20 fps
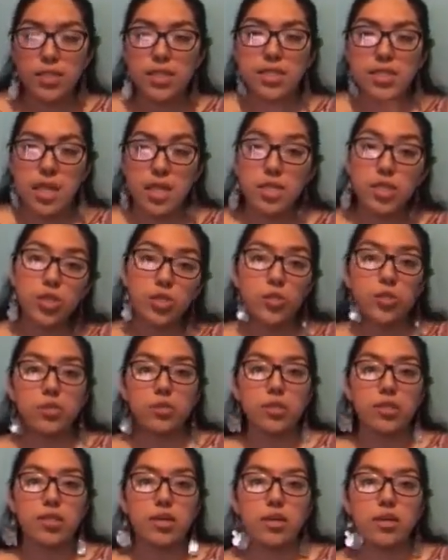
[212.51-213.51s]
assigned
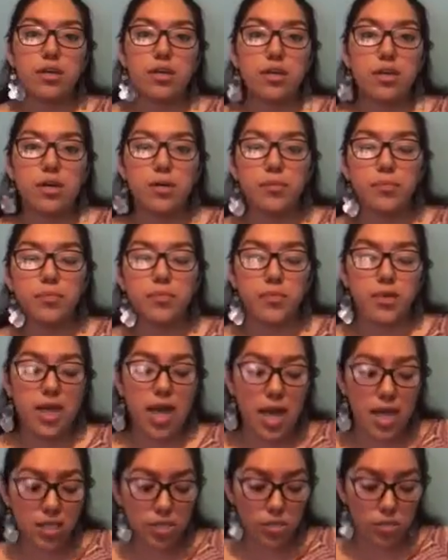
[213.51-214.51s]
to, the
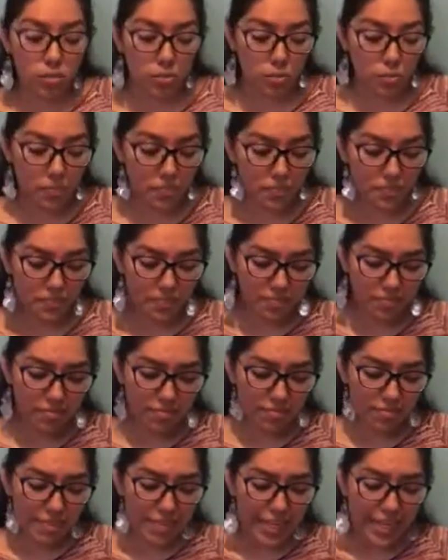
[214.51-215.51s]
high school
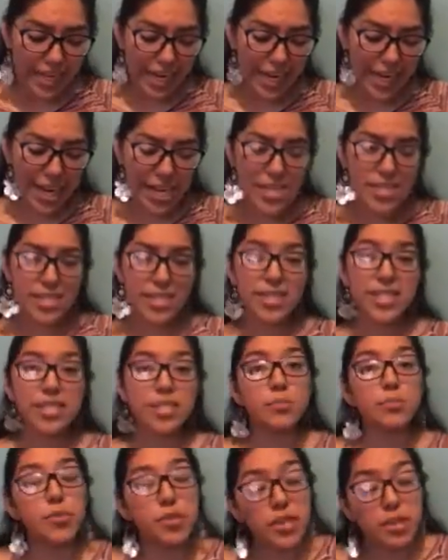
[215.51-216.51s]
class, it's
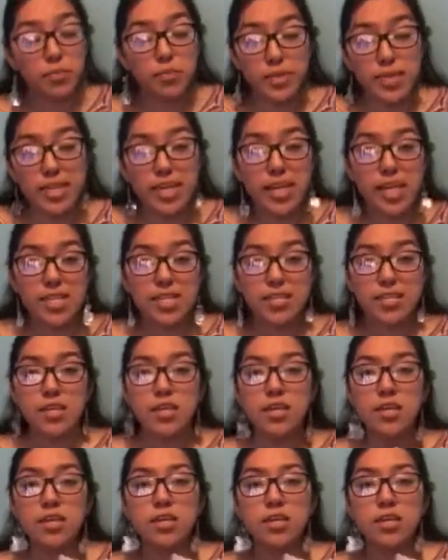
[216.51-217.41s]
a pre-AP class.